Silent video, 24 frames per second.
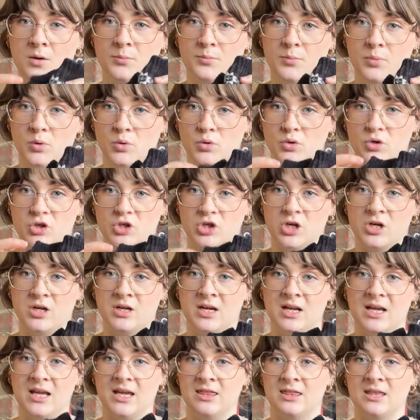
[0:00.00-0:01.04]
portion
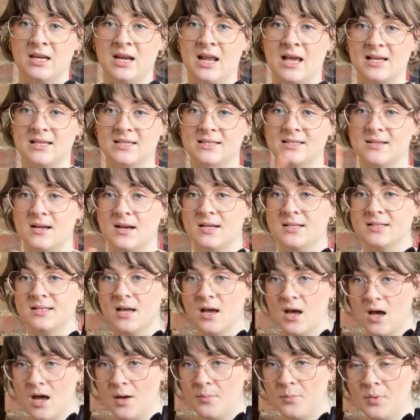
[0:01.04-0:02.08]
in the next size
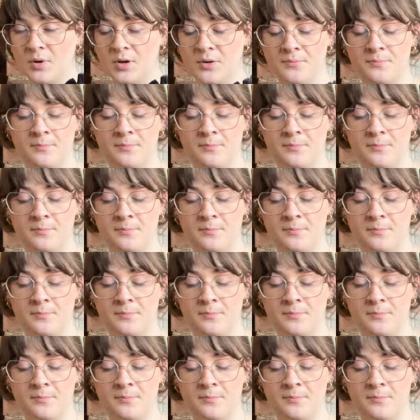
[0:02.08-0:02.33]
up,